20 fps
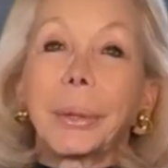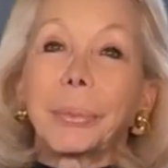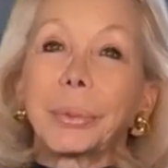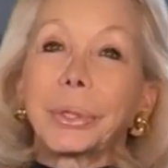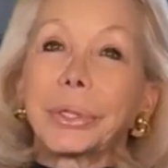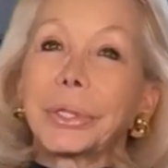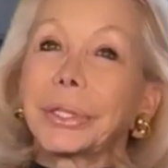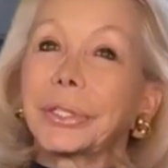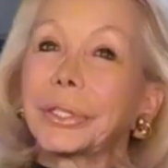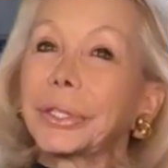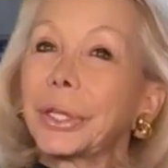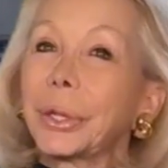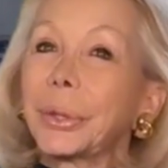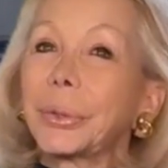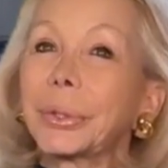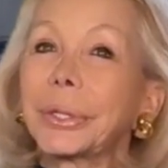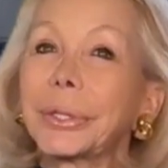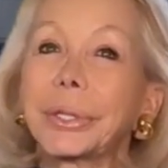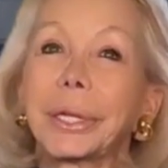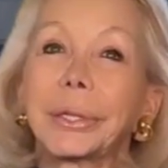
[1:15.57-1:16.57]
which is
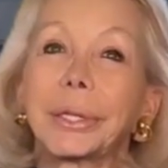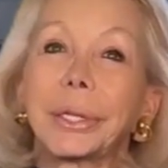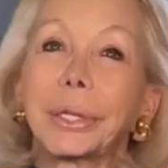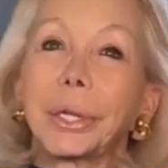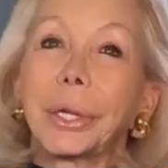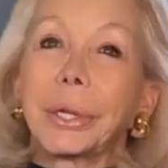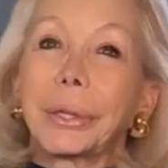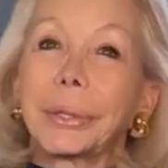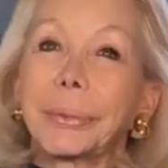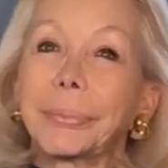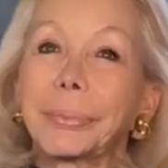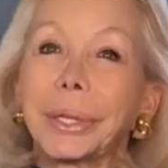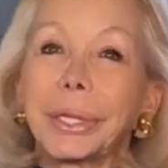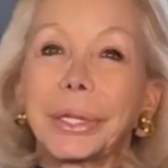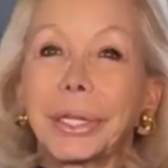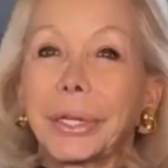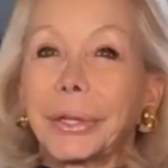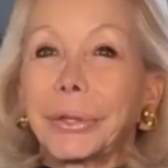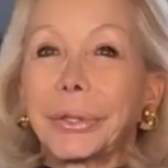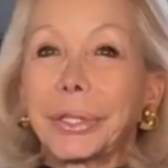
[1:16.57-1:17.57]
lower than the current
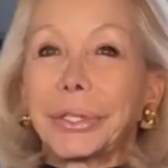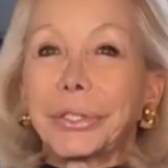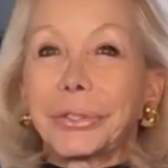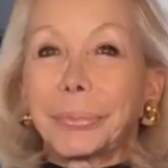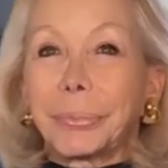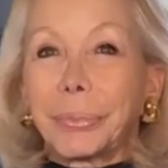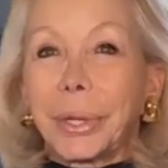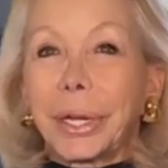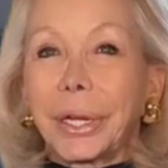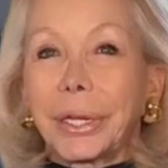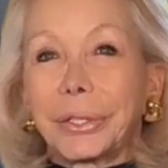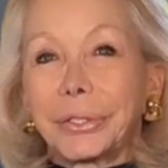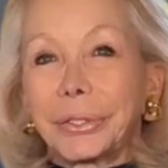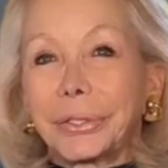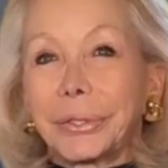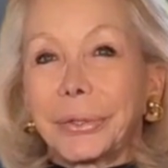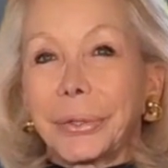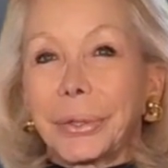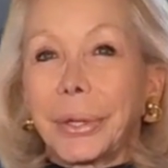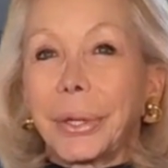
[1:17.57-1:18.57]
median list
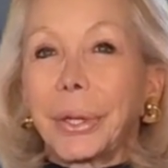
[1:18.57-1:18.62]
price.